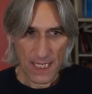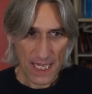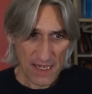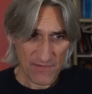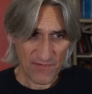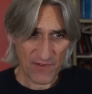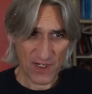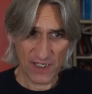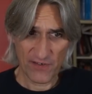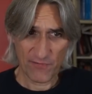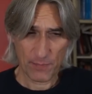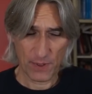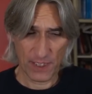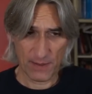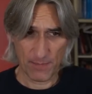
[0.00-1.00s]
f5
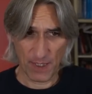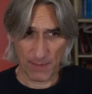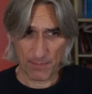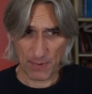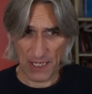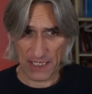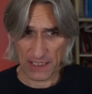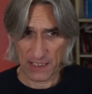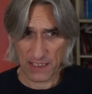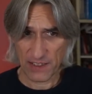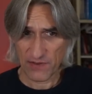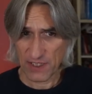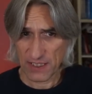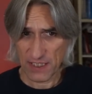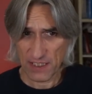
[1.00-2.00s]
played by black, and I
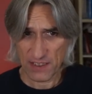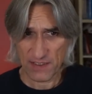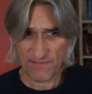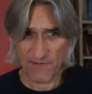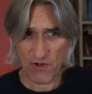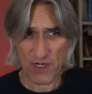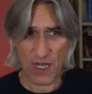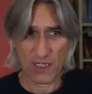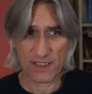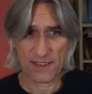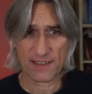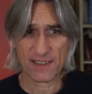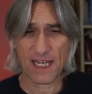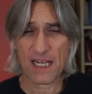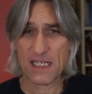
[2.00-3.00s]
think that's very
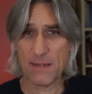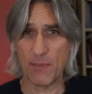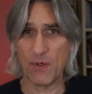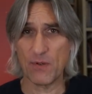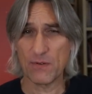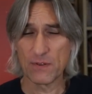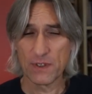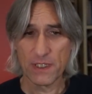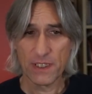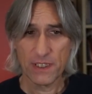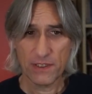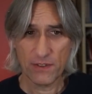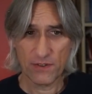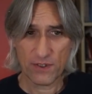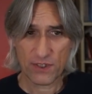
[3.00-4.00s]
understandable.
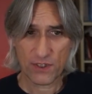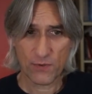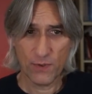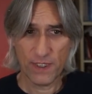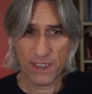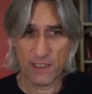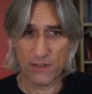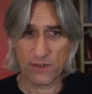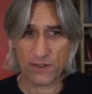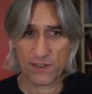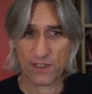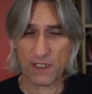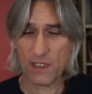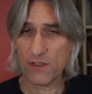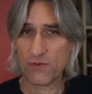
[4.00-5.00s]
You know, this queen looks
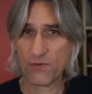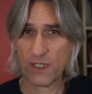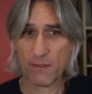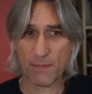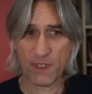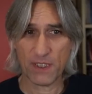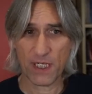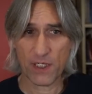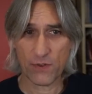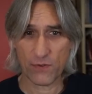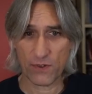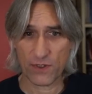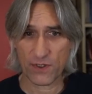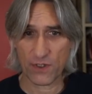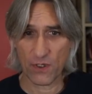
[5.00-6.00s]
incredibly
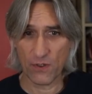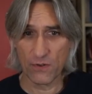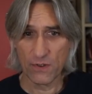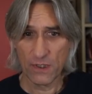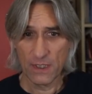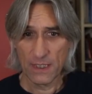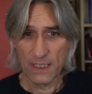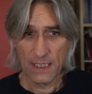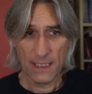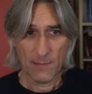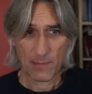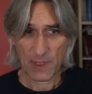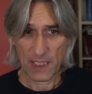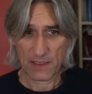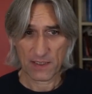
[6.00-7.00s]
dangerous, so
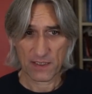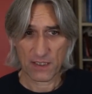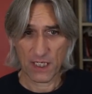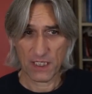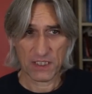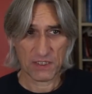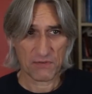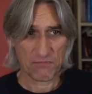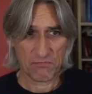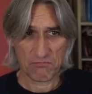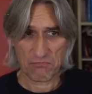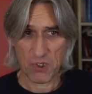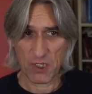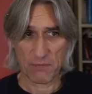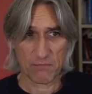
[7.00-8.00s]
black decided,
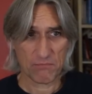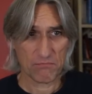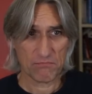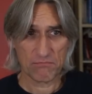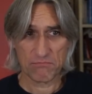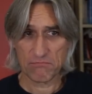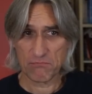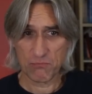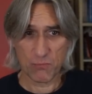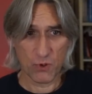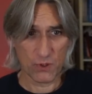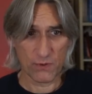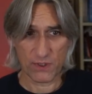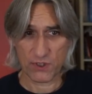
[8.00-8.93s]
right, want to